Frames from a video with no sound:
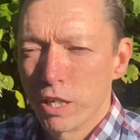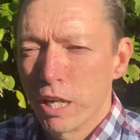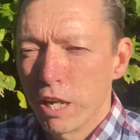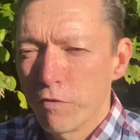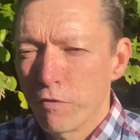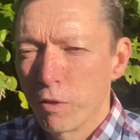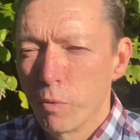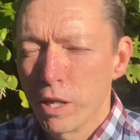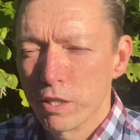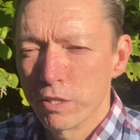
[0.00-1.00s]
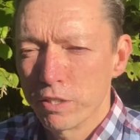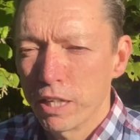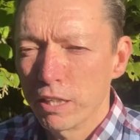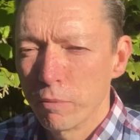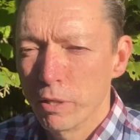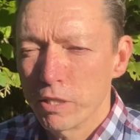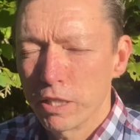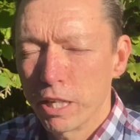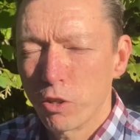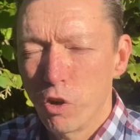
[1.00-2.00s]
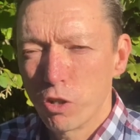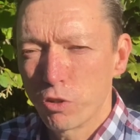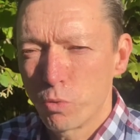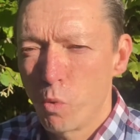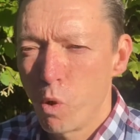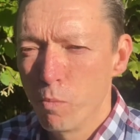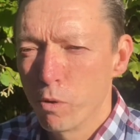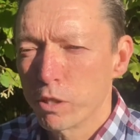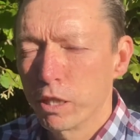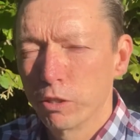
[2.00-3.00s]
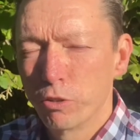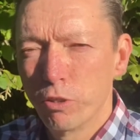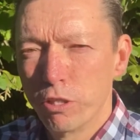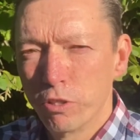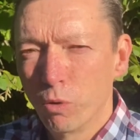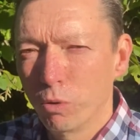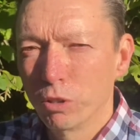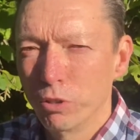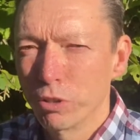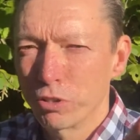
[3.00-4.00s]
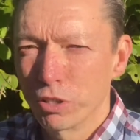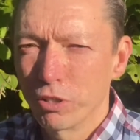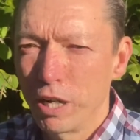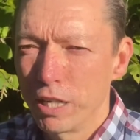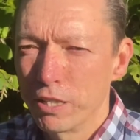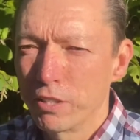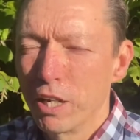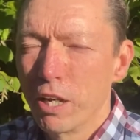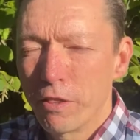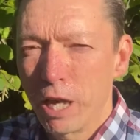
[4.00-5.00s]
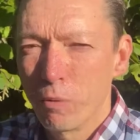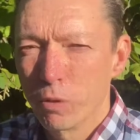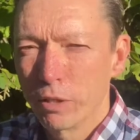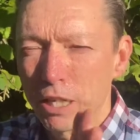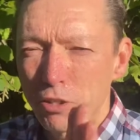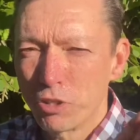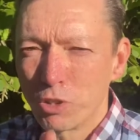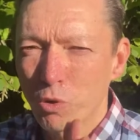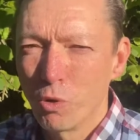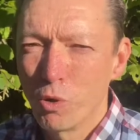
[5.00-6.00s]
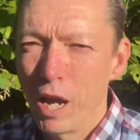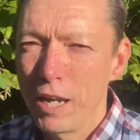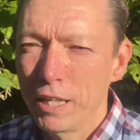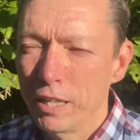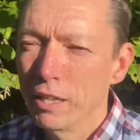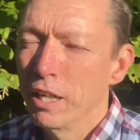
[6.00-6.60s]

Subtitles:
if the weather's inclement and they can't swarm, what they'll do is, in all the nooks and crannies, they will then store honey.